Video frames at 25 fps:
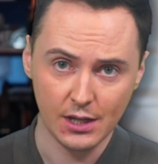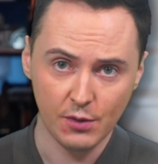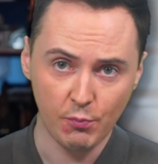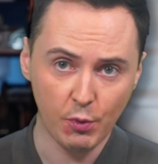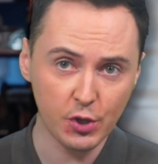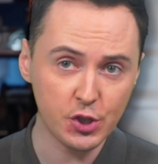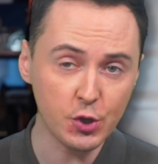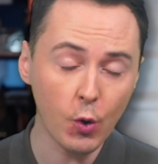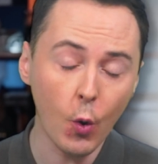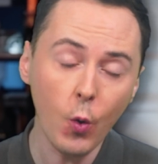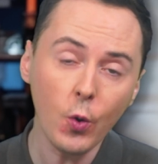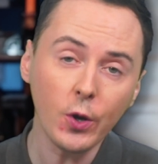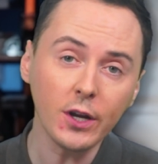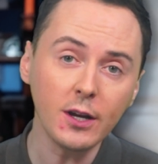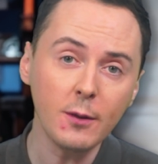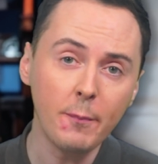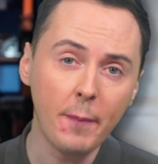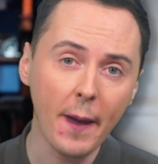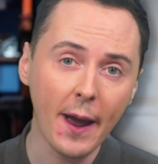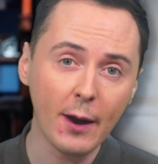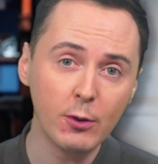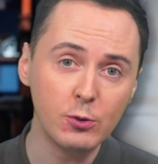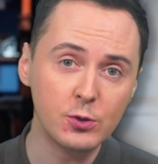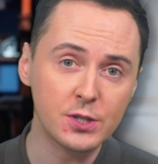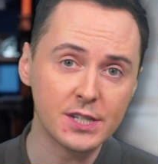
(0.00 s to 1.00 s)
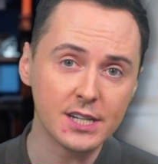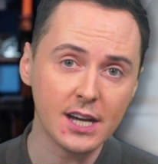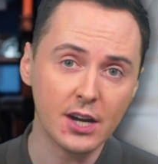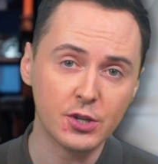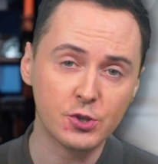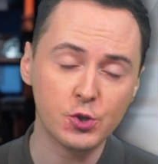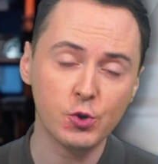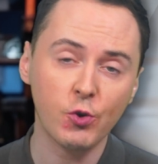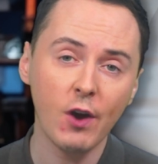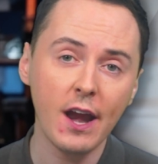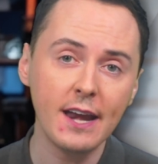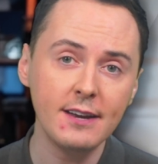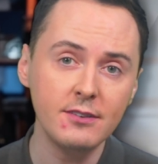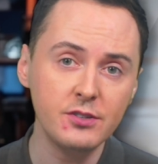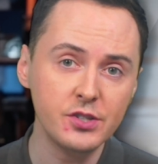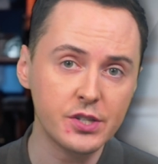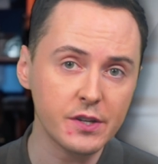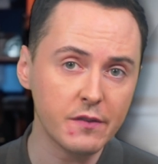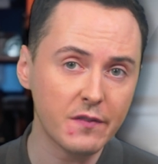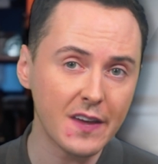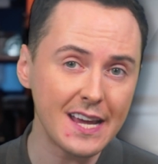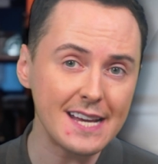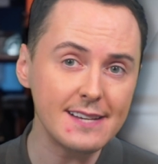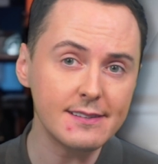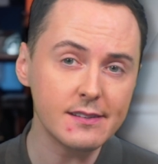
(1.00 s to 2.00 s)
We're talking about a trend
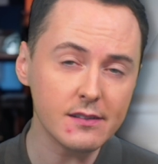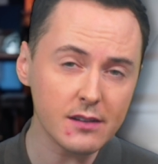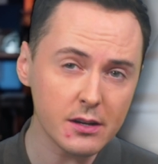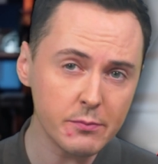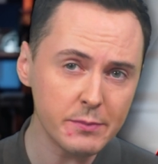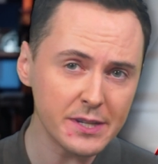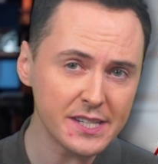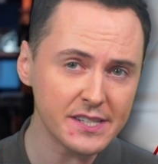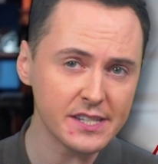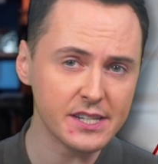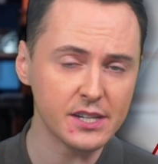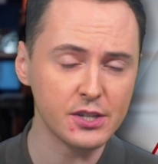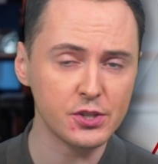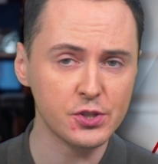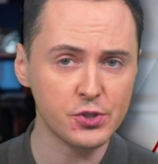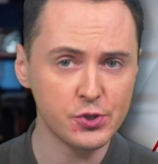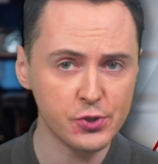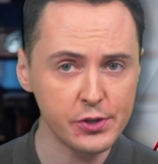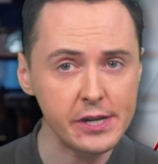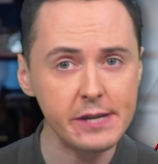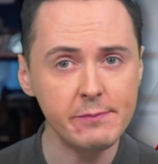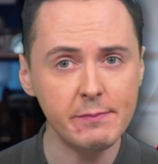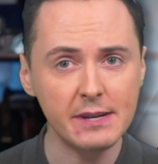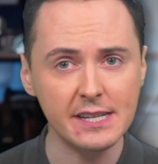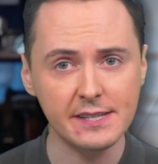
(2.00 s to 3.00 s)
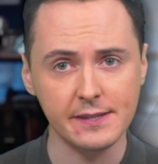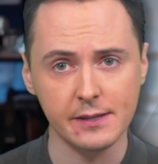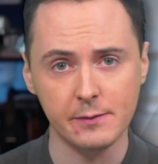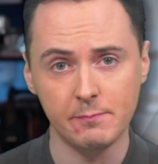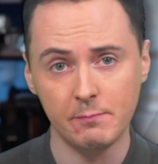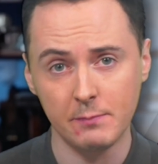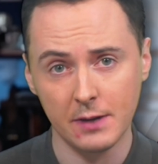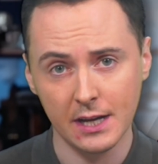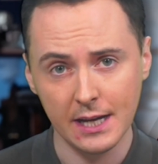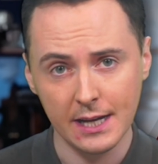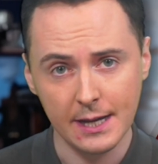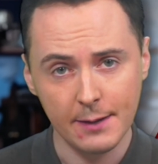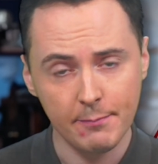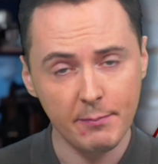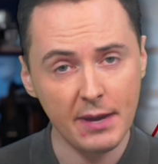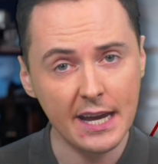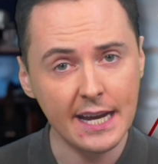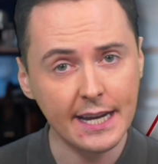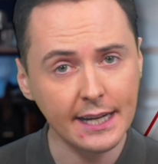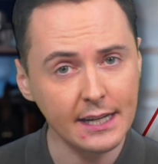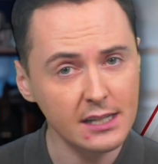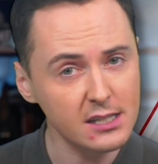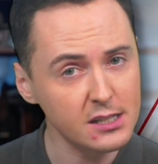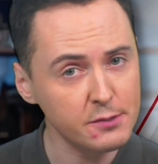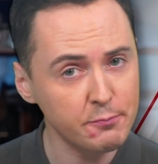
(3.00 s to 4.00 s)
of Islamist extremism
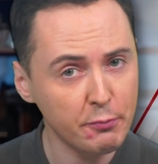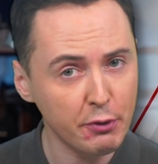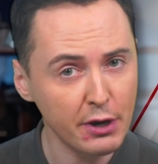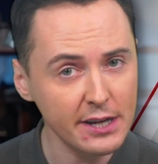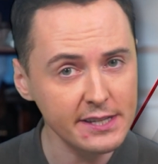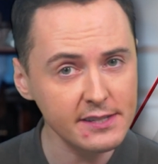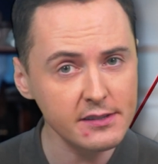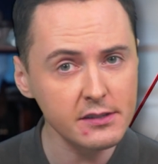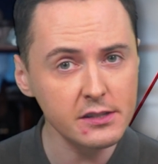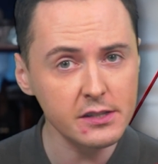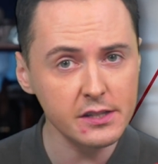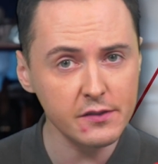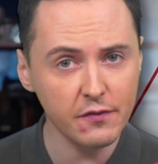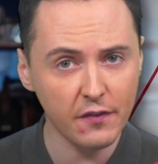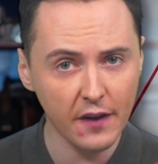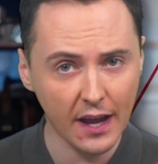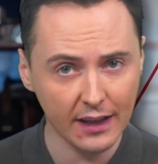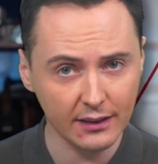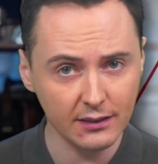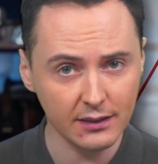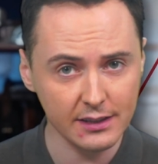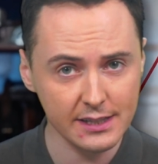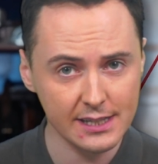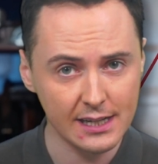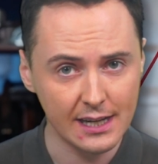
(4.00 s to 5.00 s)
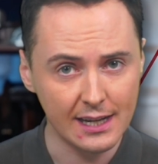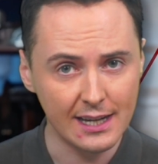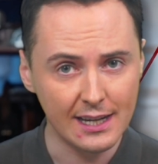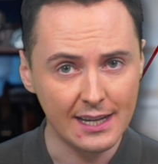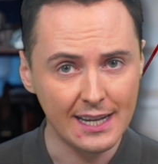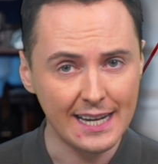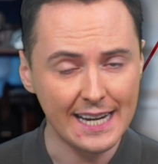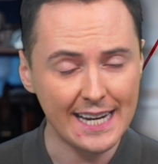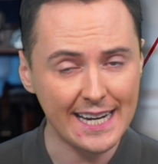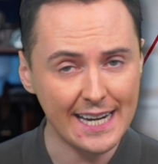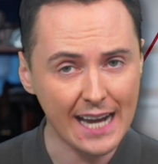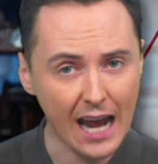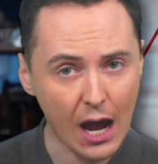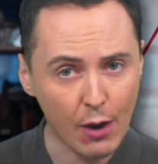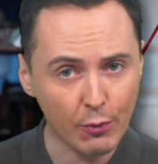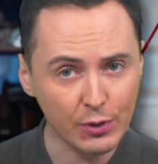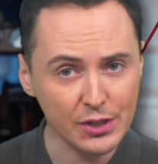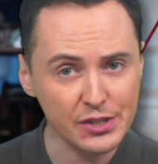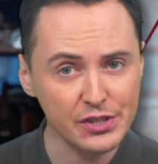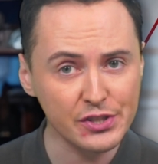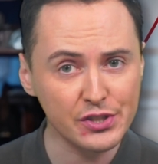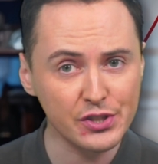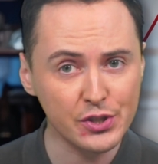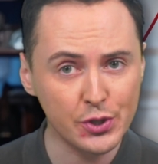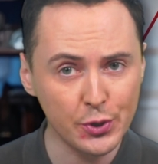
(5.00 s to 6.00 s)
making its presence felt in our
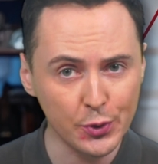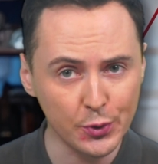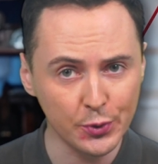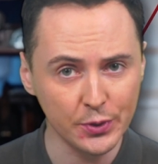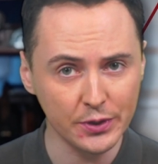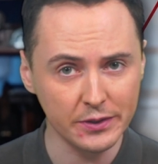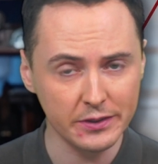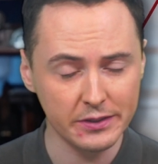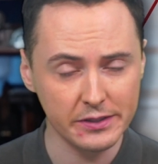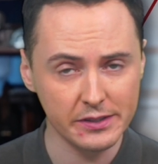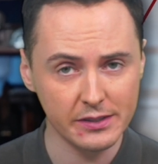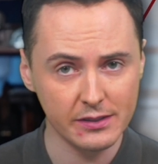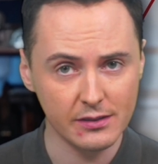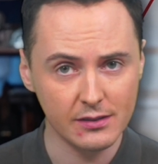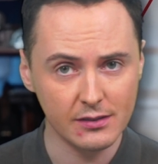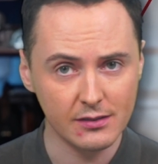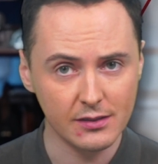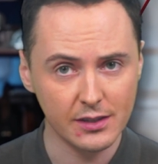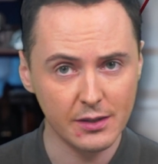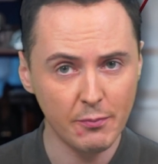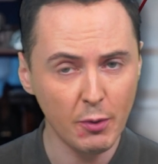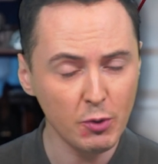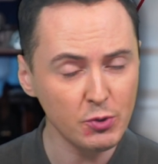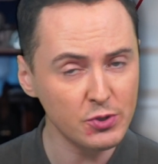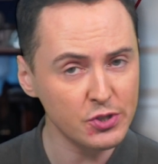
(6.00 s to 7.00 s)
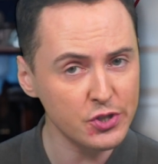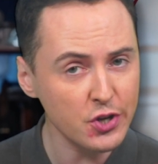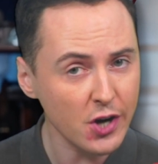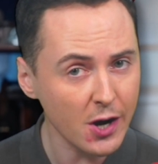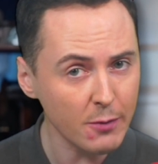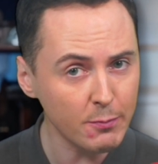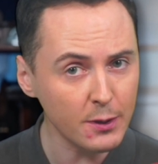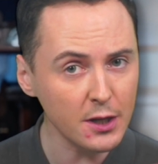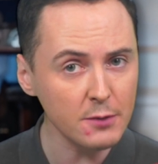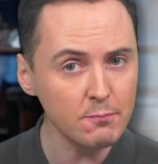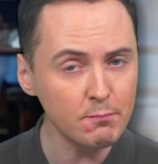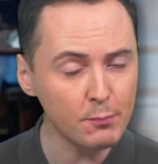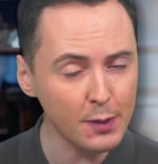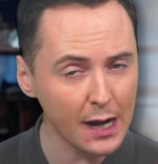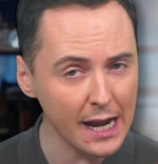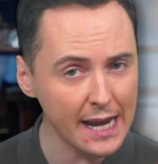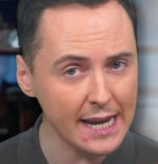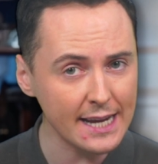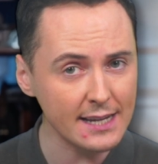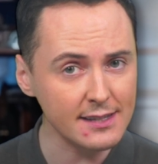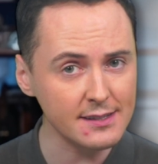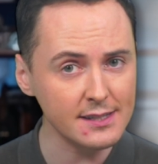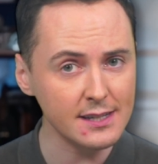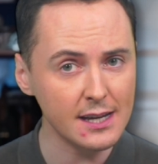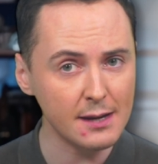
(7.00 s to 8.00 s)
schools, the most troubling
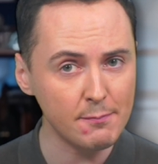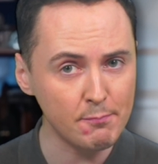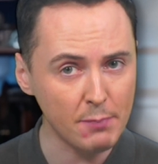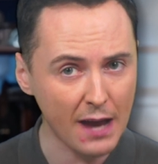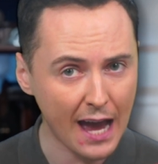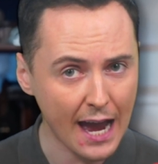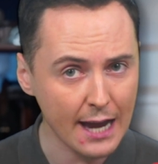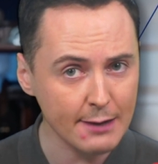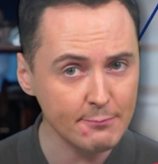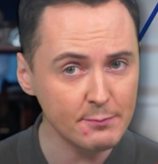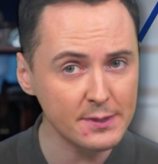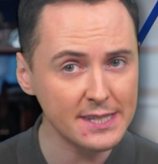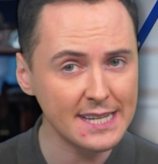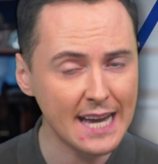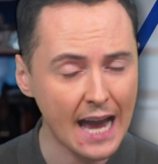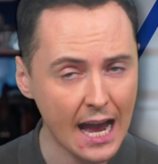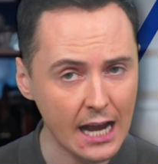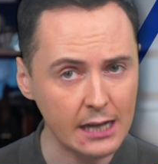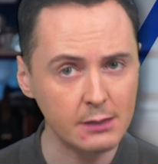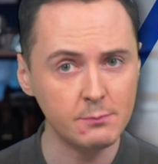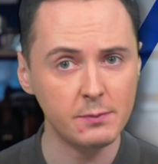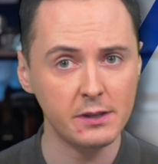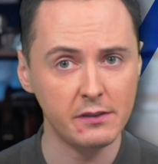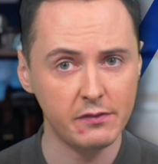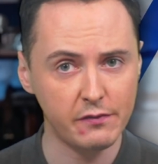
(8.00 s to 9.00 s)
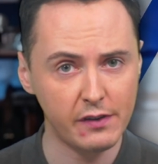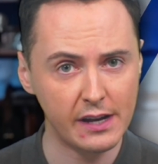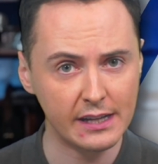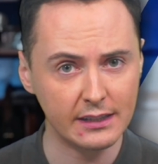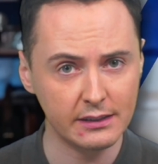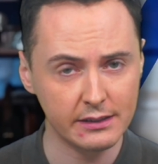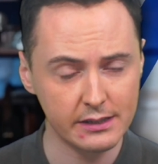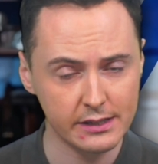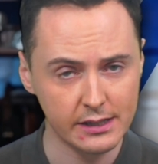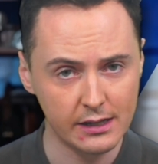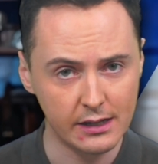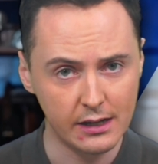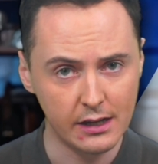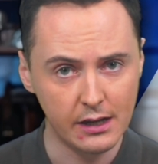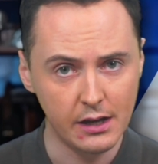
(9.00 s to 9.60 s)
place it perhaps can be felt.